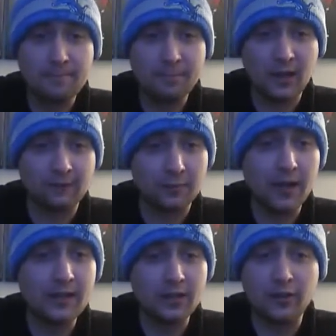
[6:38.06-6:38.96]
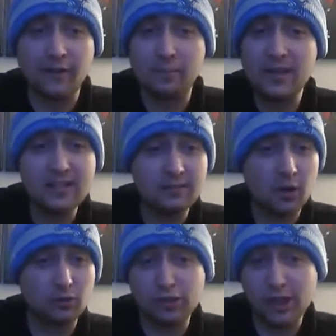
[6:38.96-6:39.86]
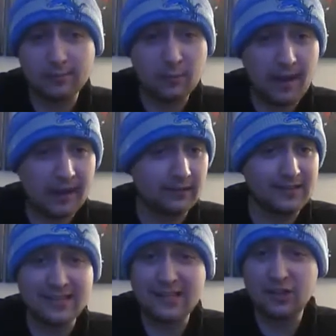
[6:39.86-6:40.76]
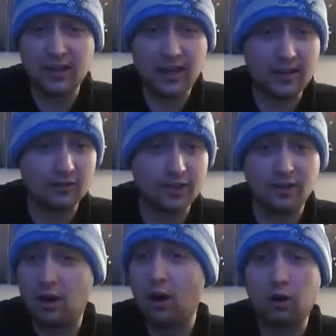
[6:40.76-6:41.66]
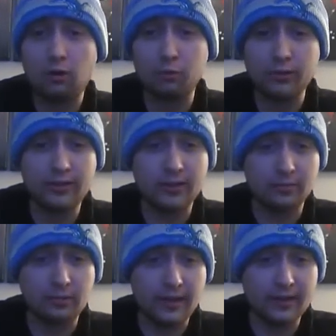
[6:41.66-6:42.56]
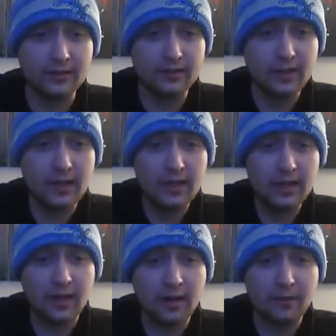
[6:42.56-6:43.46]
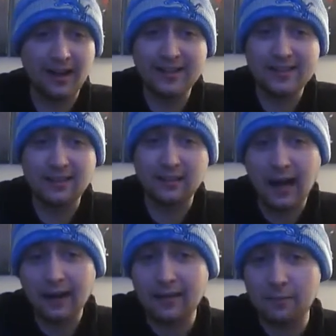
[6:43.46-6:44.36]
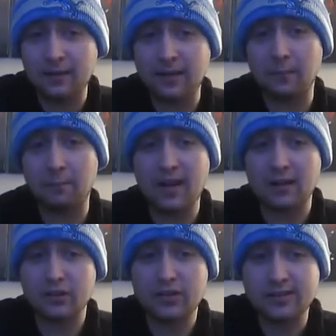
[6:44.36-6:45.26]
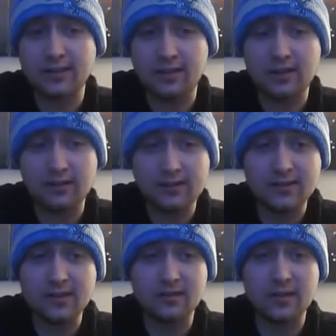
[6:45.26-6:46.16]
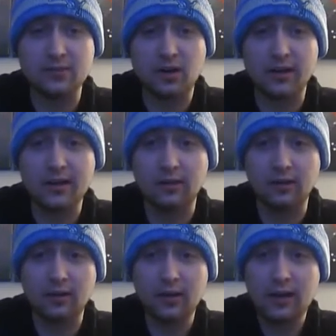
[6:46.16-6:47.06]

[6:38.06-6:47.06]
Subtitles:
Now for Micah, you have Beast Mode, Jeremy Maclin, C.J. Anderson, all really good players, but I could see a lot of them being benched since their teams are either